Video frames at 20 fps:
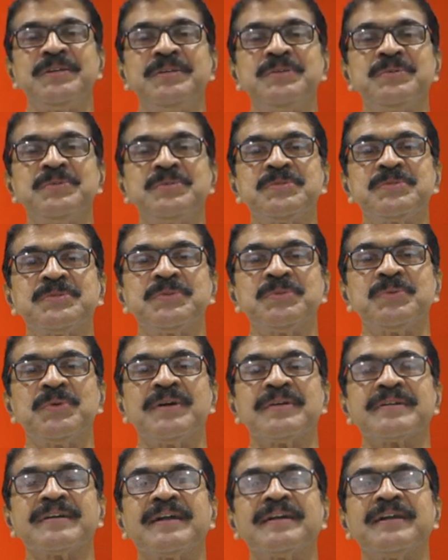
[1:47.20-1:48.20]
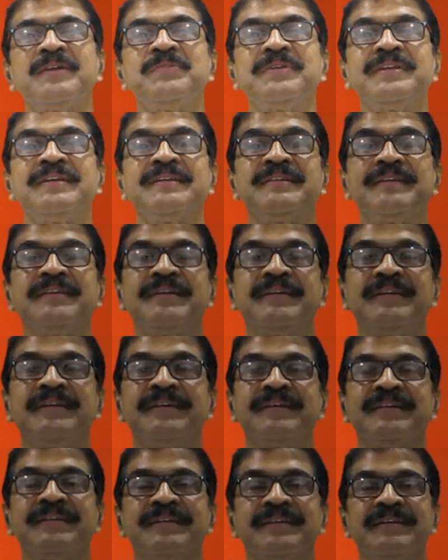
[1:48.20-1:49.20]
She used to run every
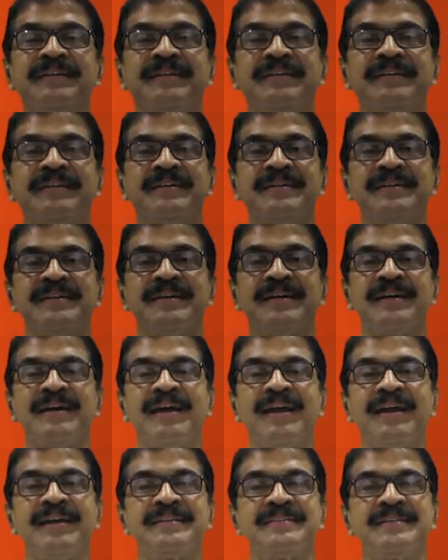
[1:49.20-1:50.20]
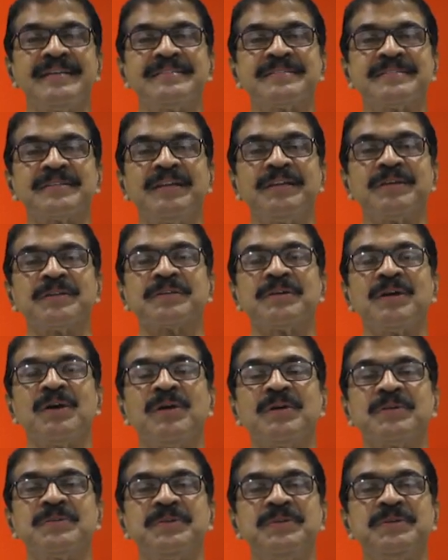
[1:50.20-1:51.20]
day, and it's really
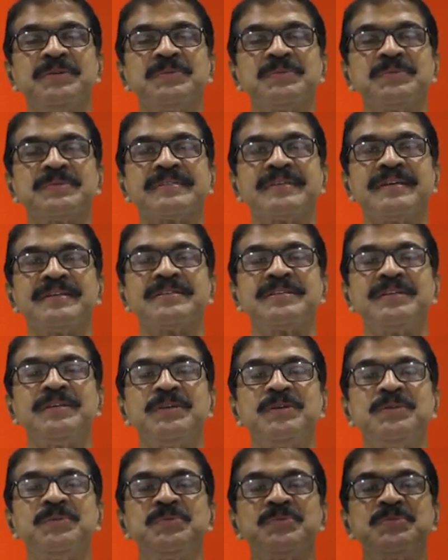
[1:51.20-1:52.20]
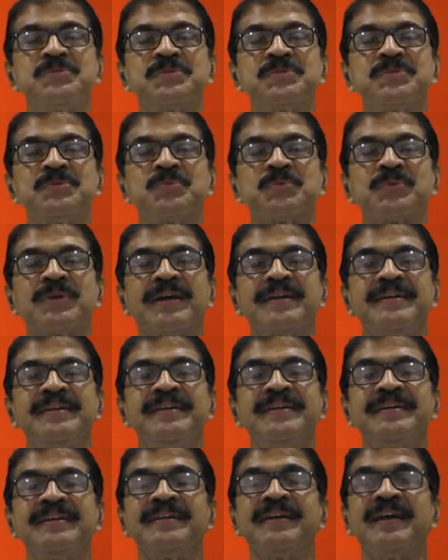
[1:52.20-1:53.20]
wrong to use she used to
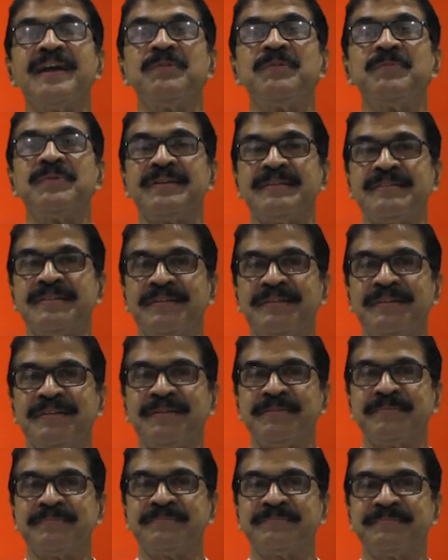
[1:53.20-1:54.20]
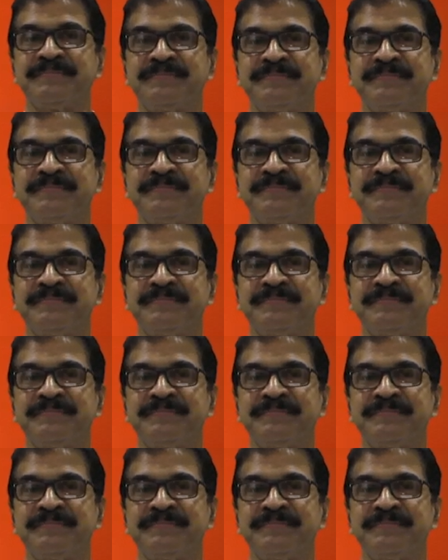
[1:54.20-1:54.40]
running every day.